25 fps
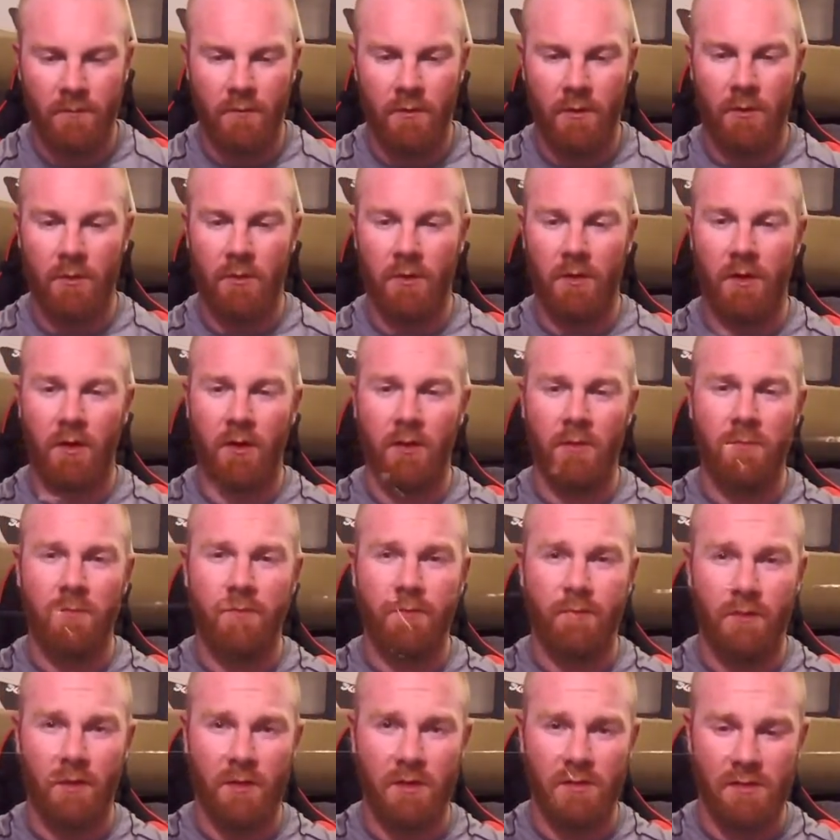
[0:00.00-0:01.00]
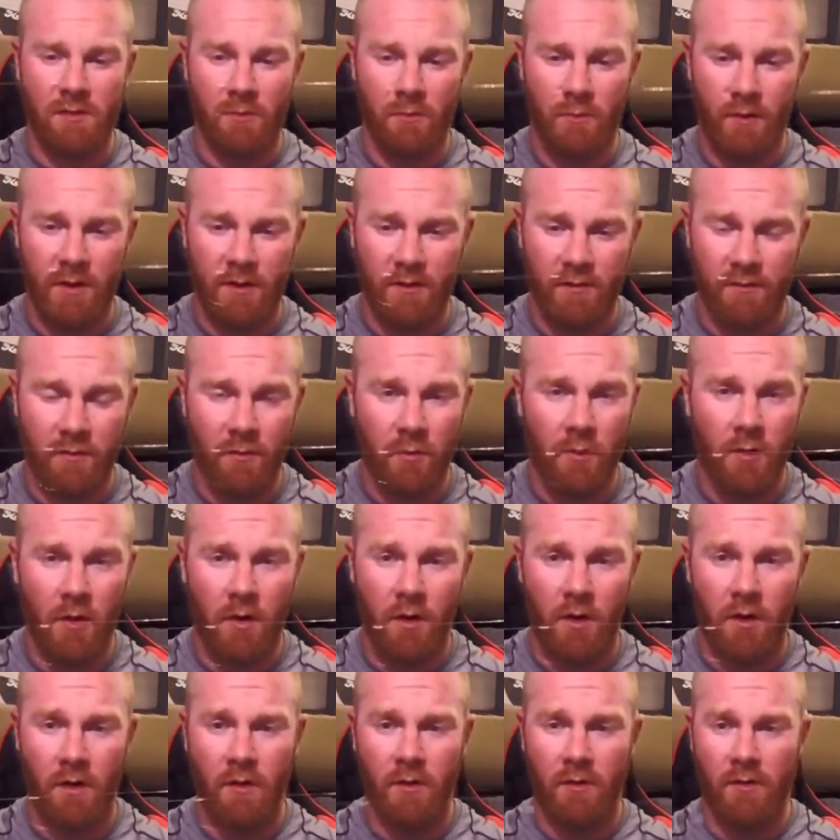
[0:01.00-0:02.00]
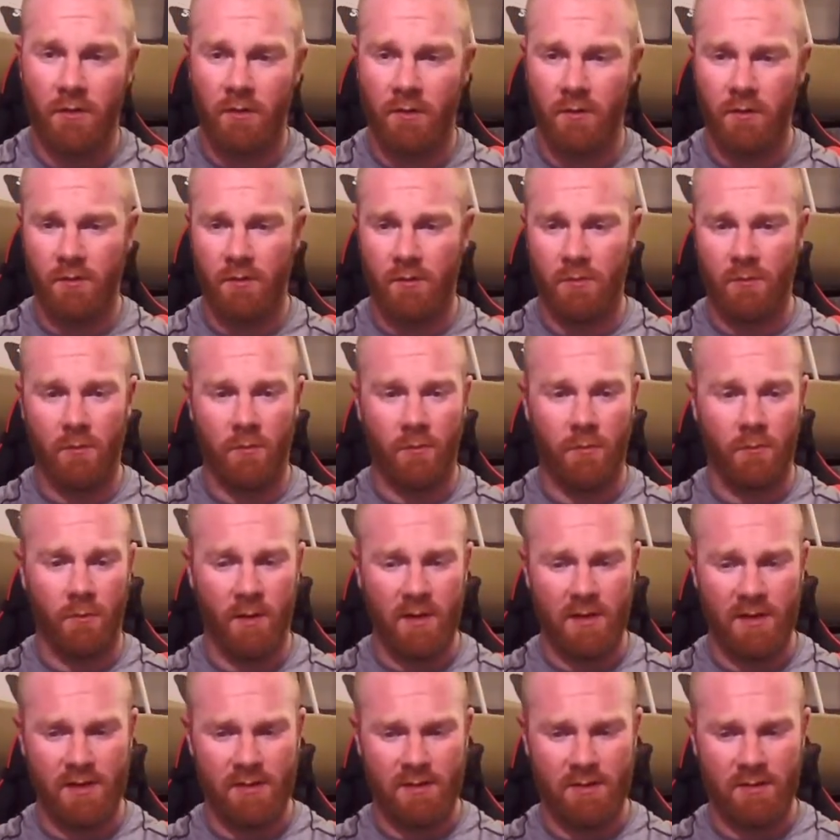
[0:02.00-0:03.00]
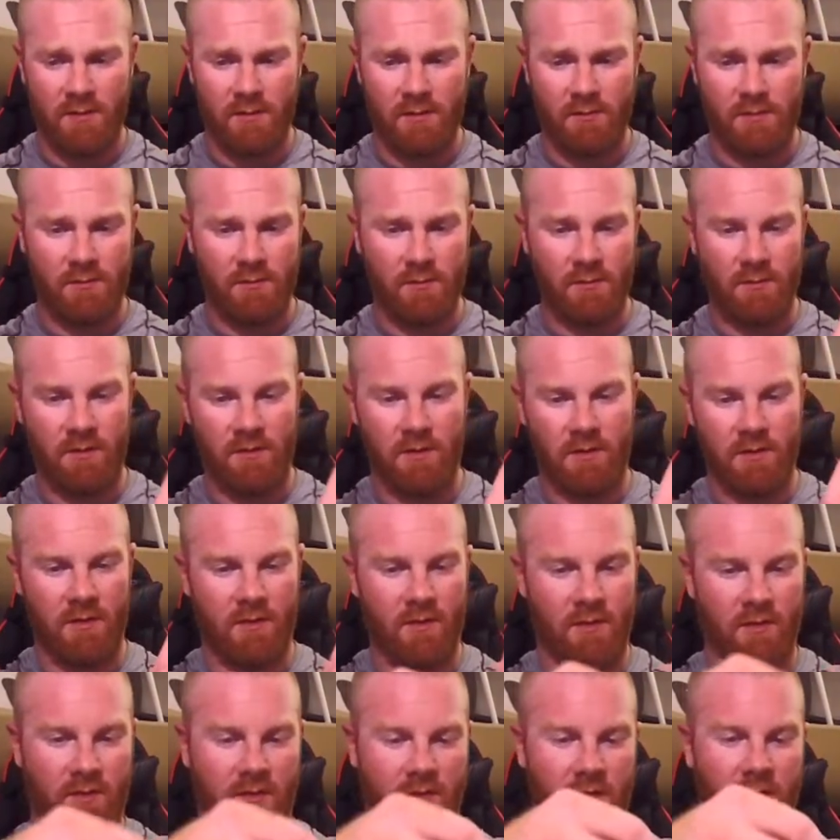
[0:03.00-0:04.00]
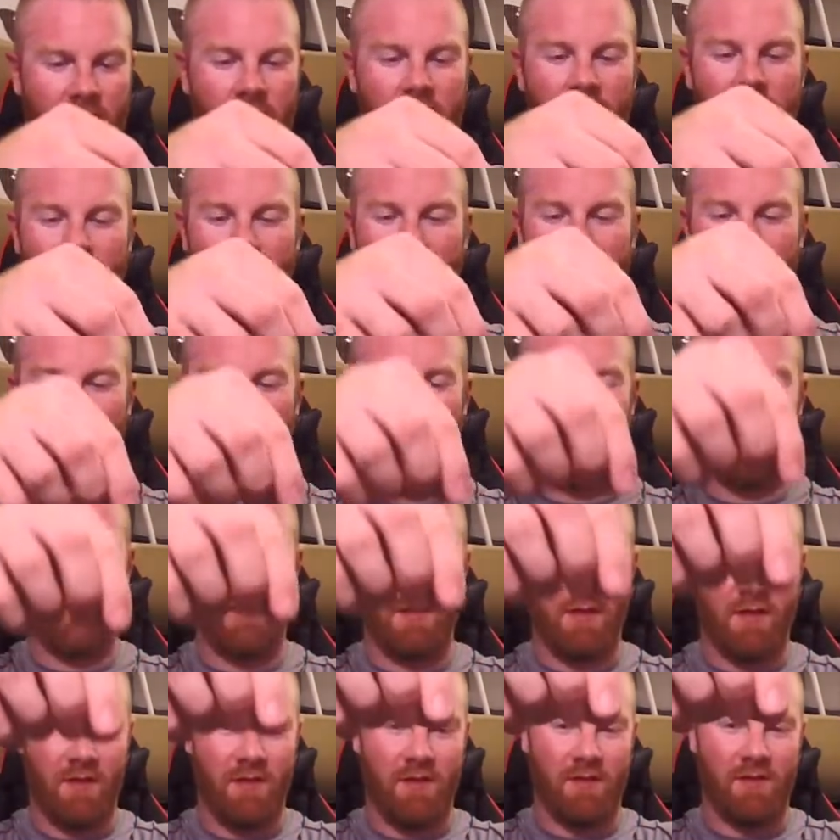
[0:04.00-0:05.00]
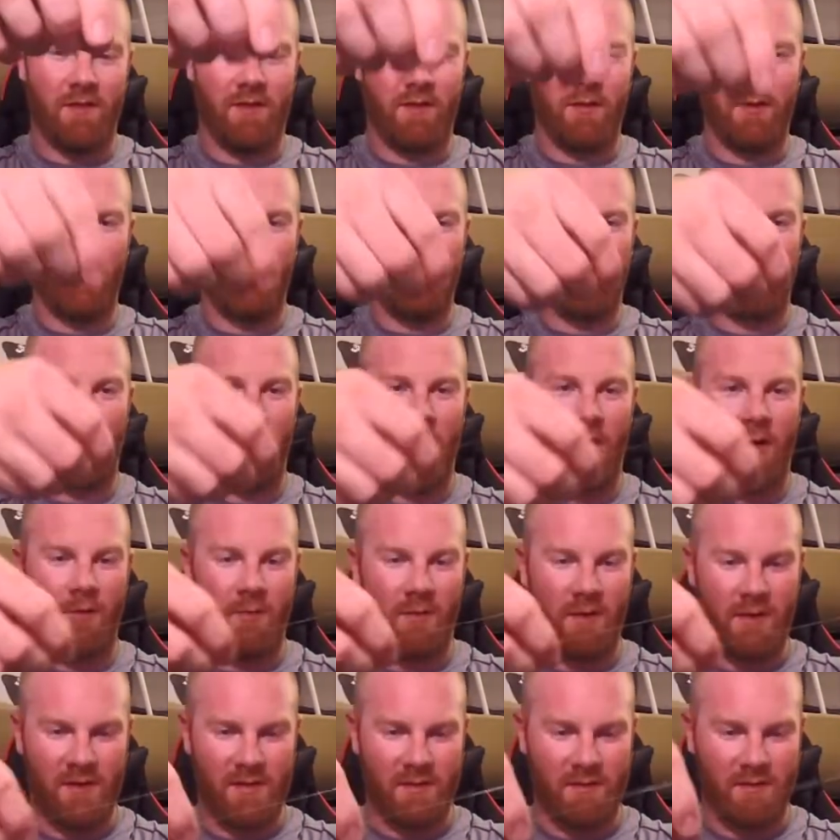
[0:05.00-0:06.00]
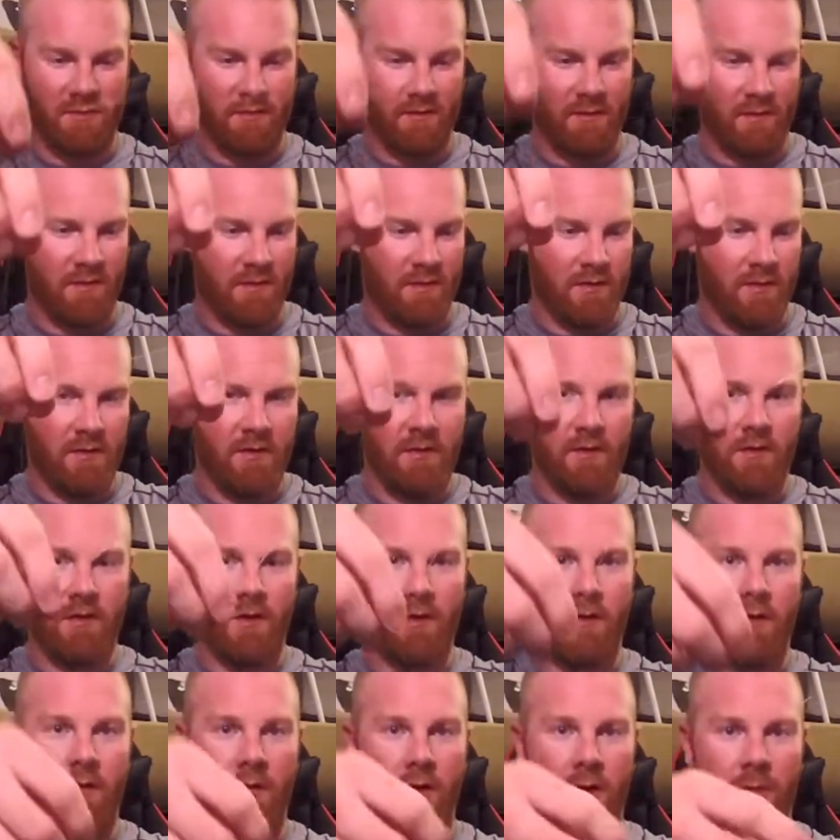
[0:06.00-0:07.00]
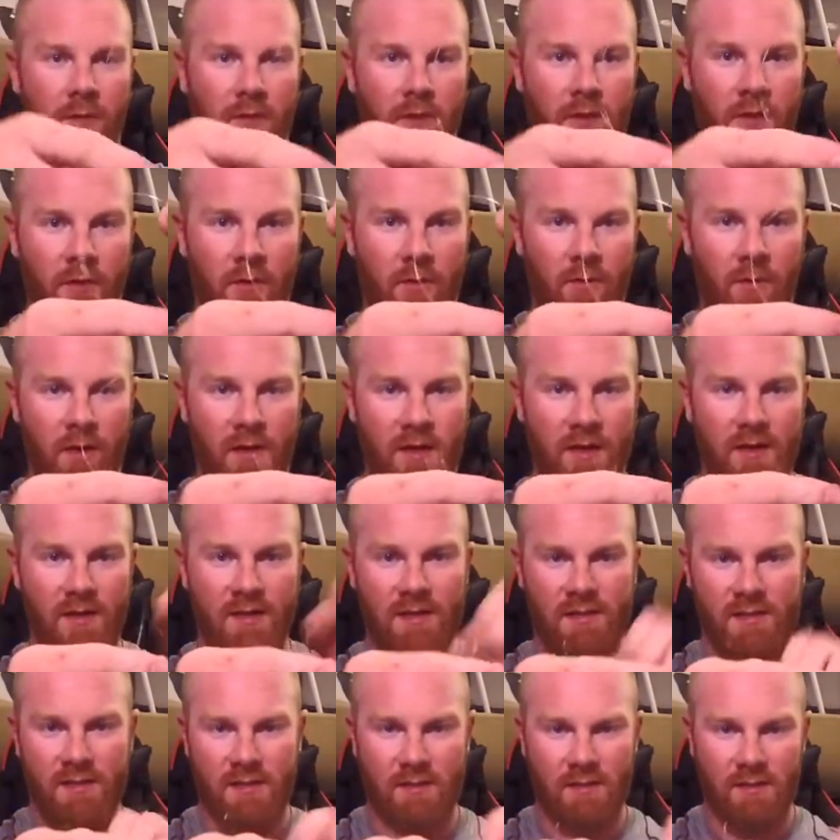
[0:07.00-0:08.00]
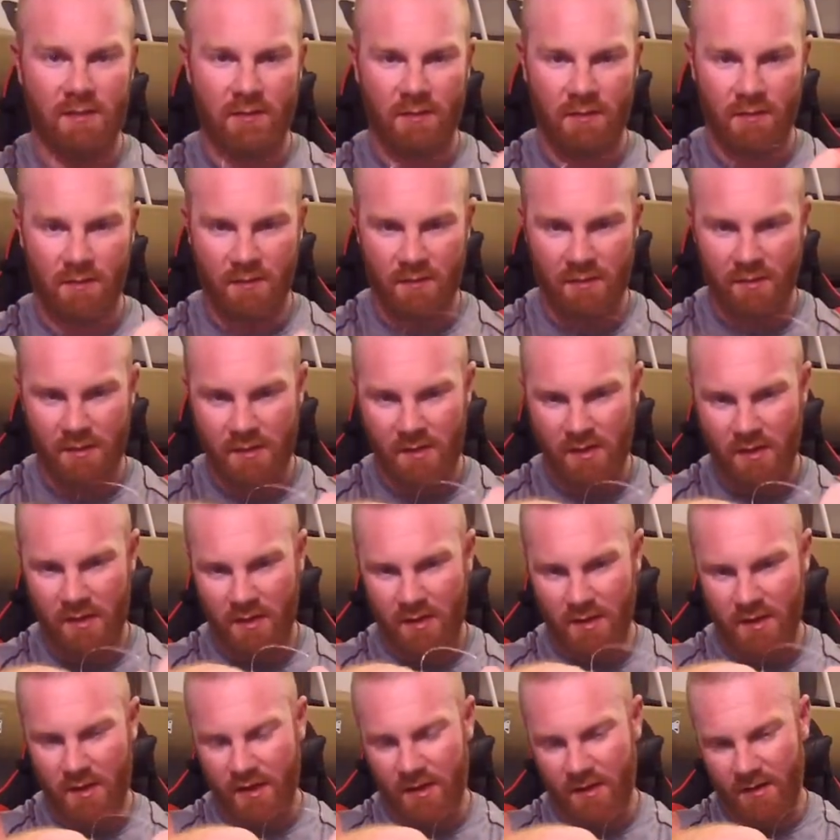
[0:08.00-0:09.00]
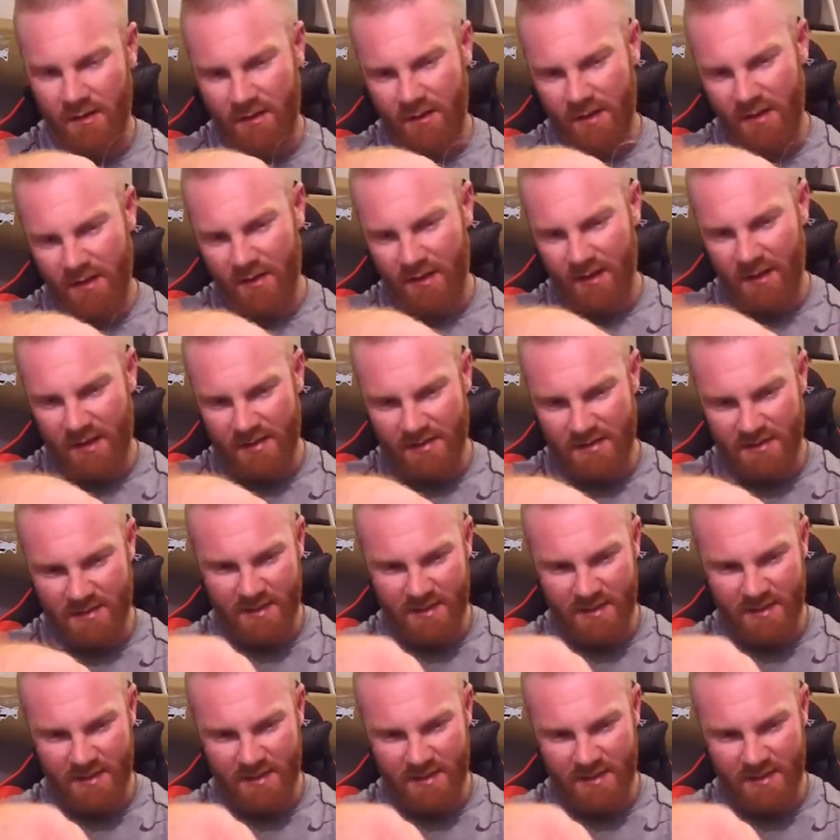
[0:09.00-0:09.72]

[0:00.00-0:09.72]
There we go. There's the weight for our weight. The, the, the loop for our weight. Go up a little ways. And again, guys,